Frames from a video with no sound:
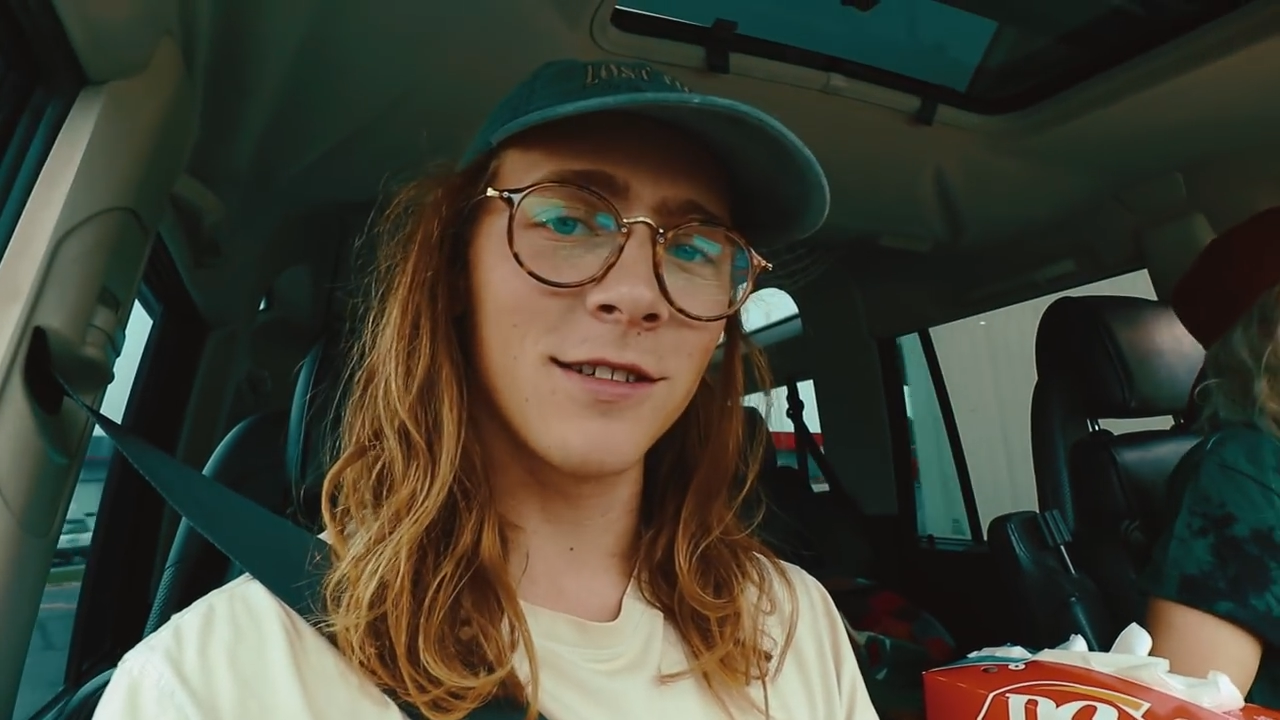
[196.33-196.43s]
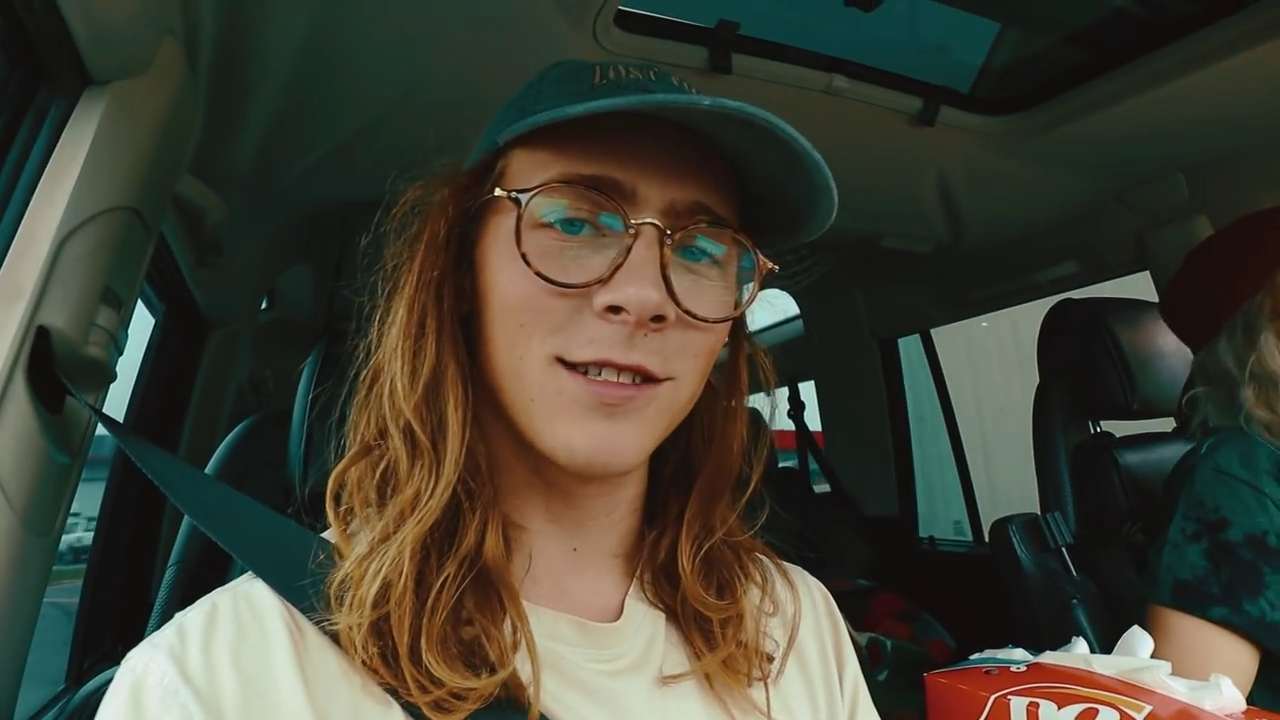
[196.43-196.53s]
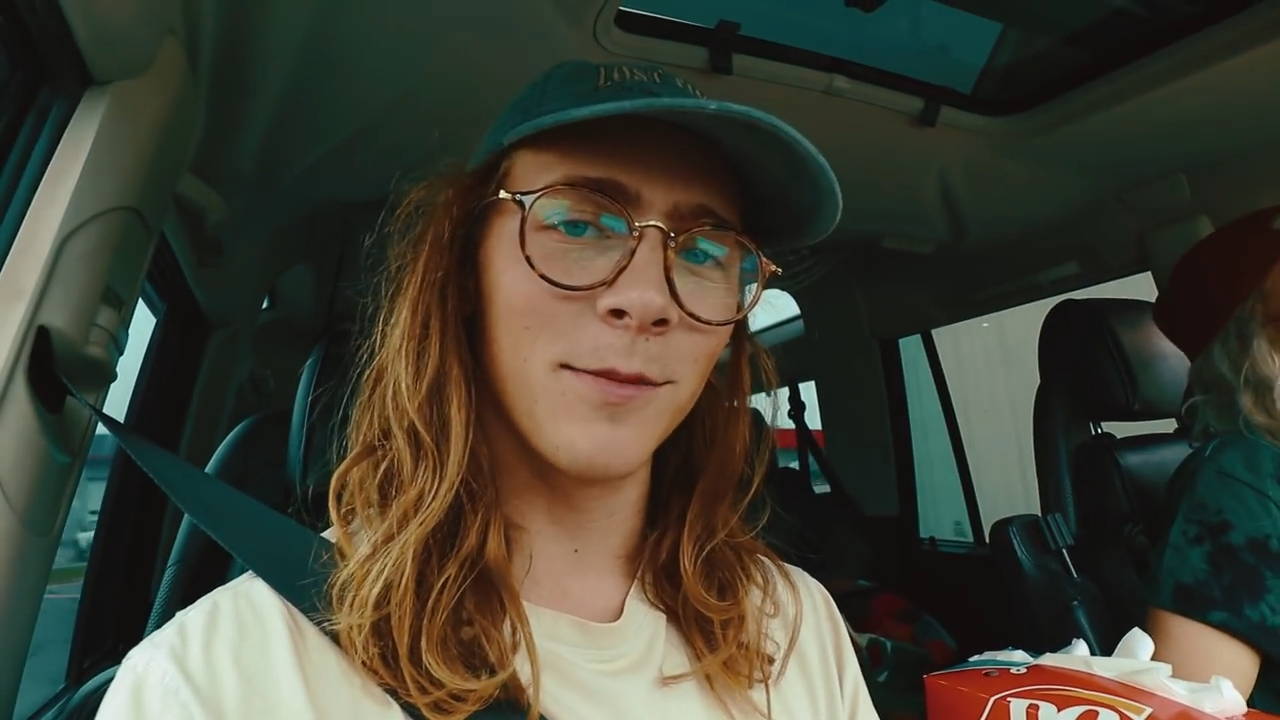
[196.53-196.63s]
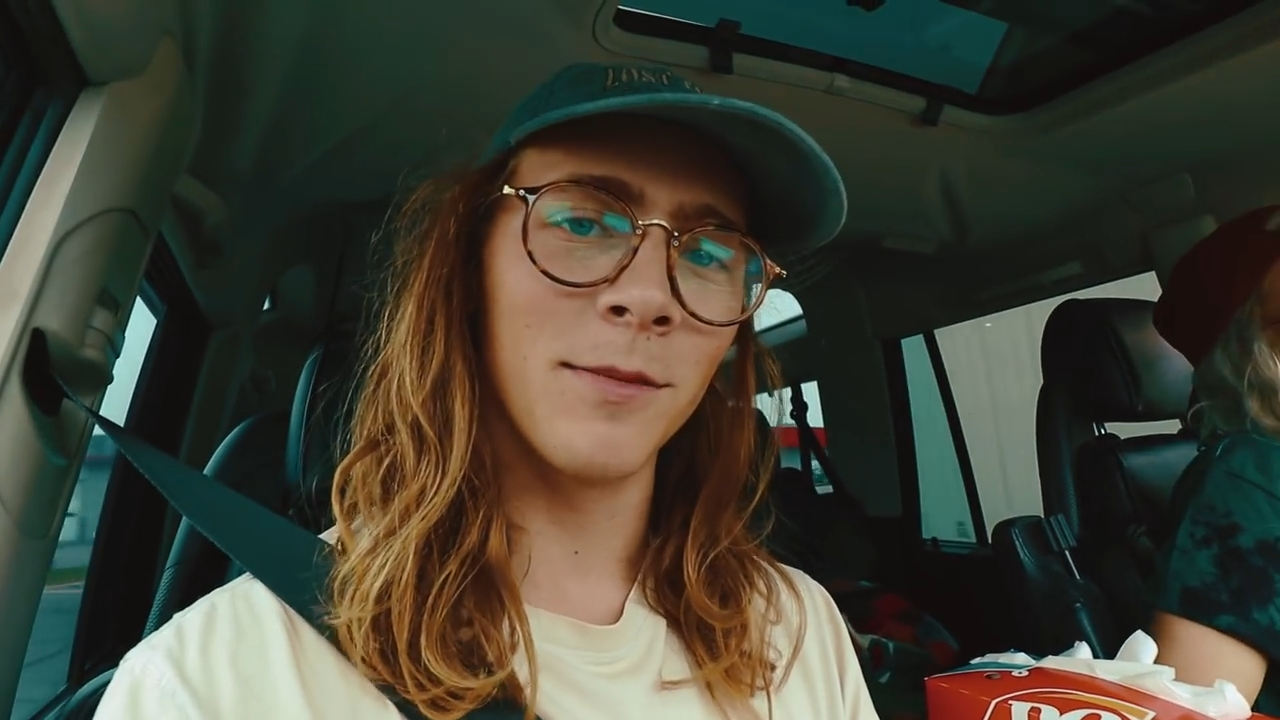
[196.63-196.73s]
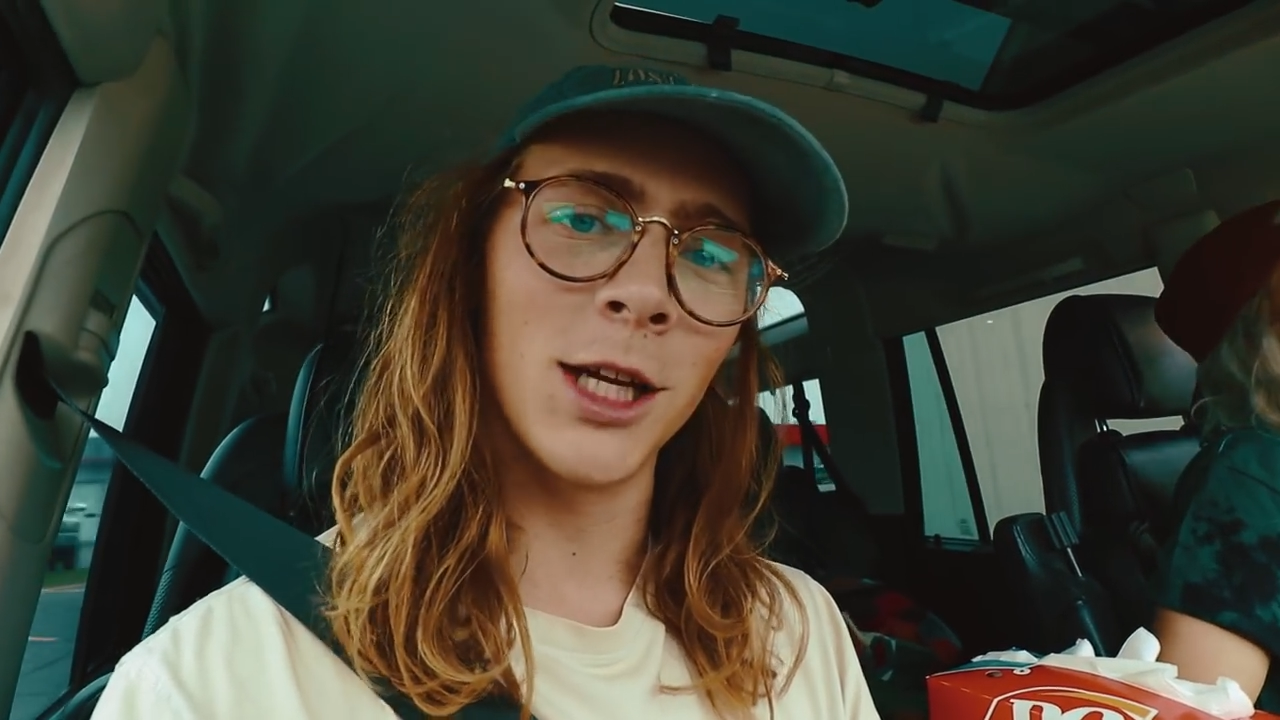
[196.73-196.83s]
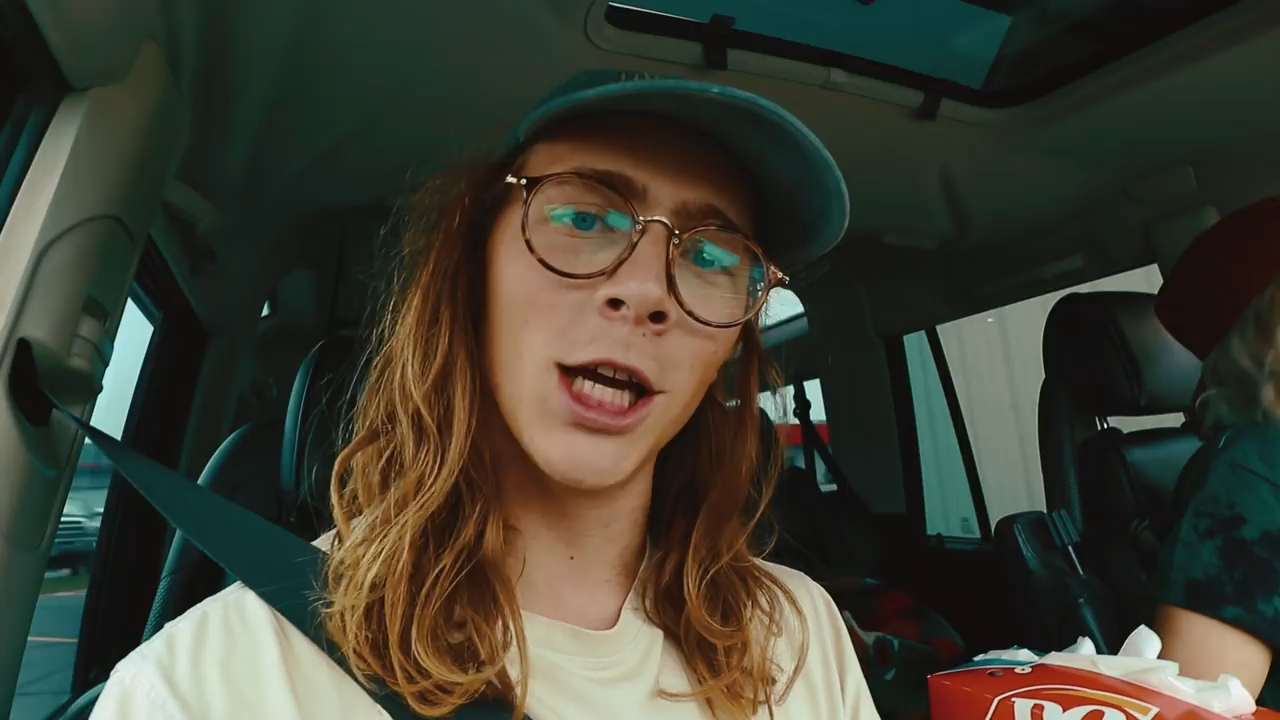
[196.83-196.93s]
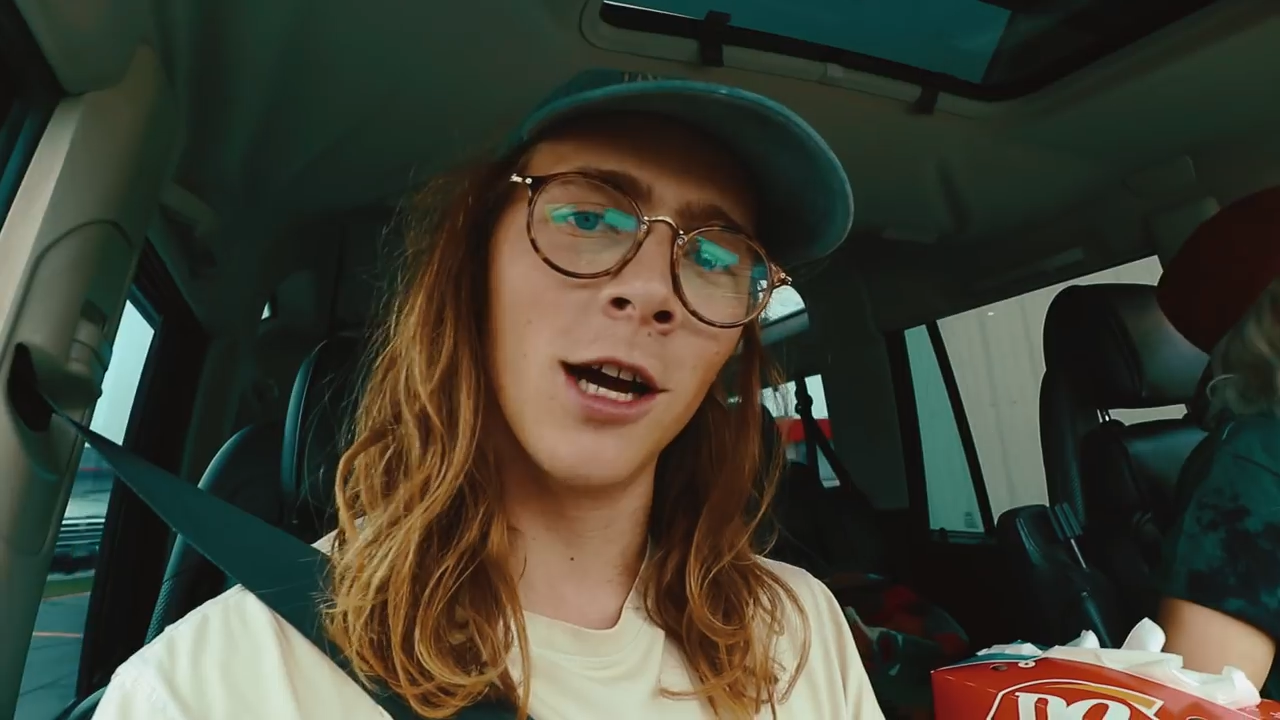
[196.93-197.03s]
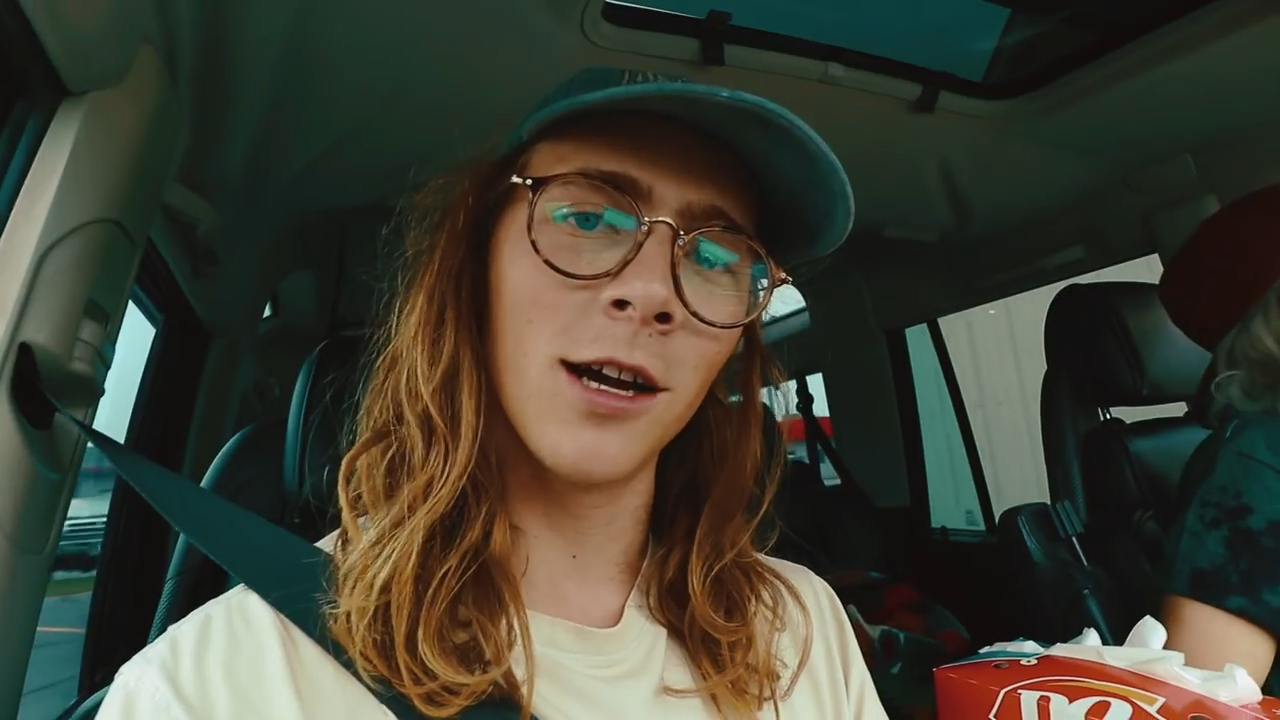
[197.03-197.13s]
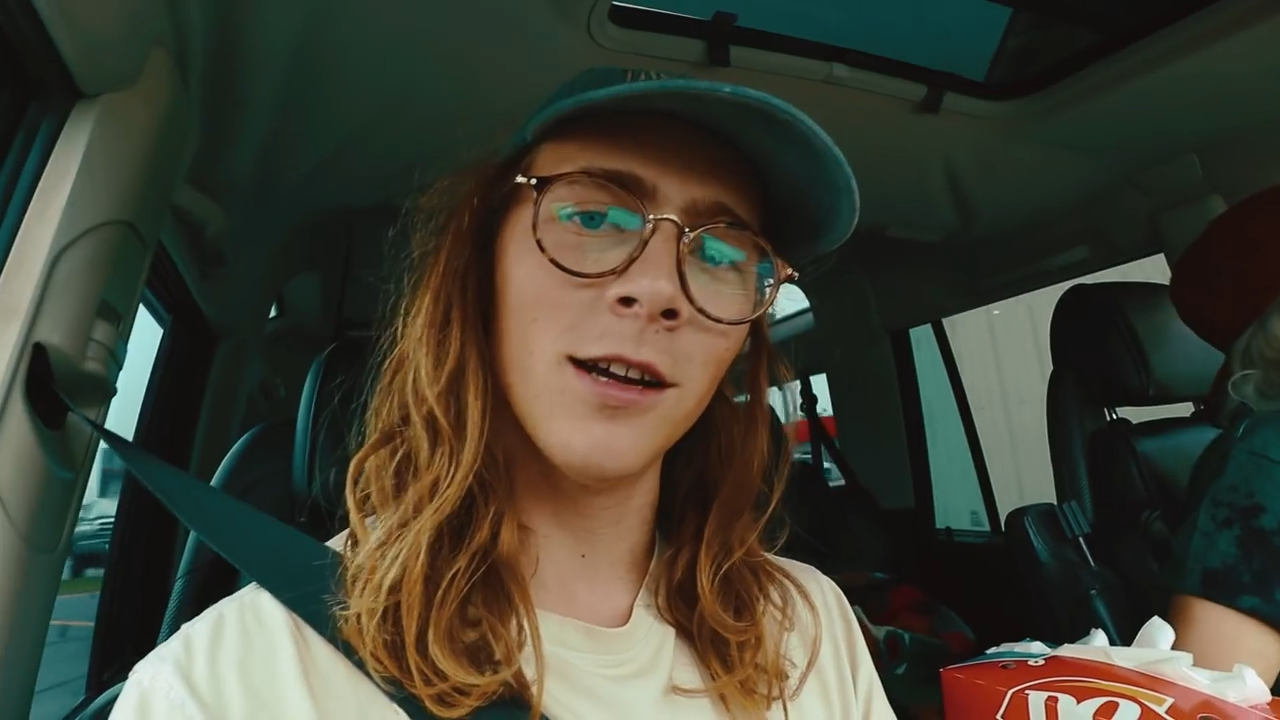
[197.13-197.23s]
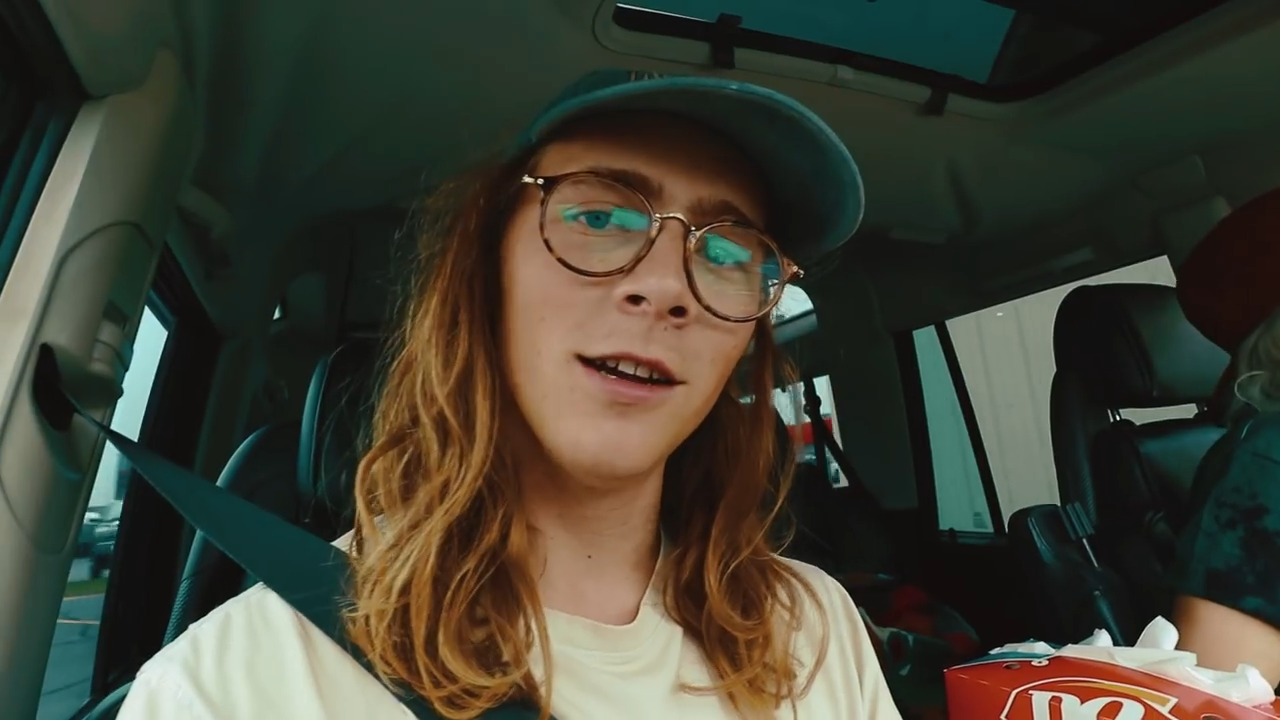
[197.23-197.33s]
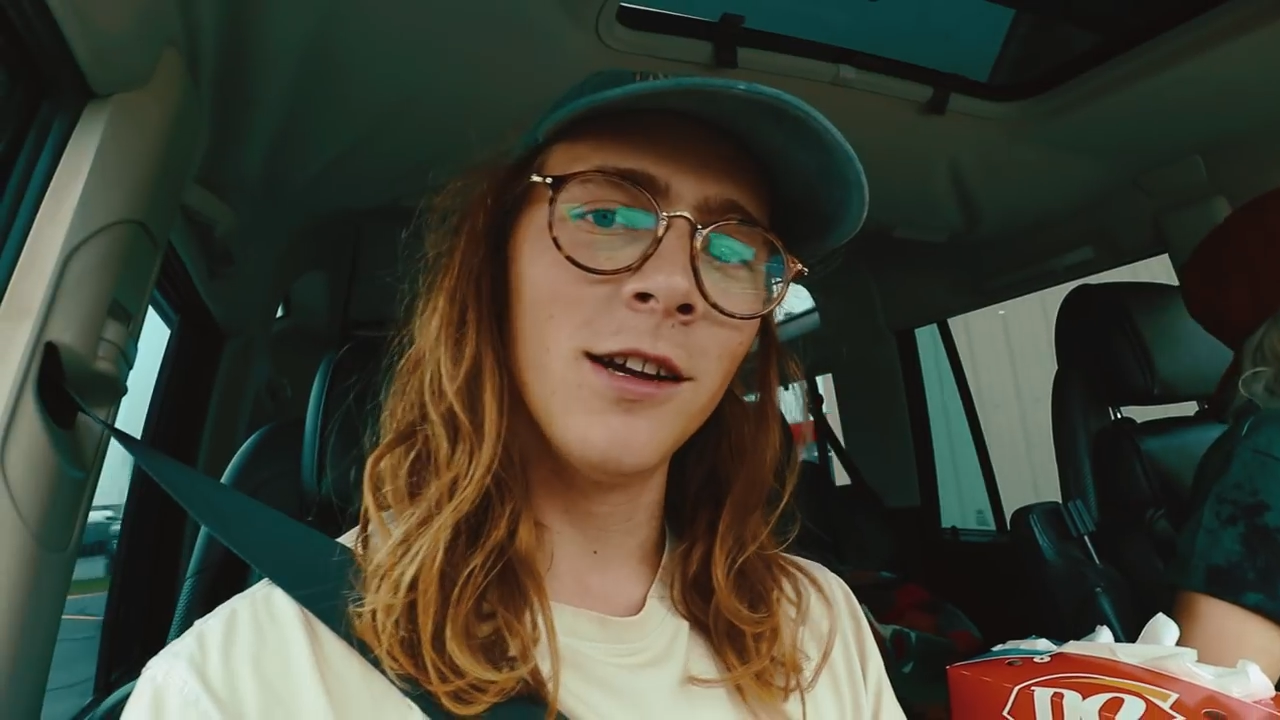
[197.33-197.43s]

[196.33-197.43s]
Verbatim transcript: some young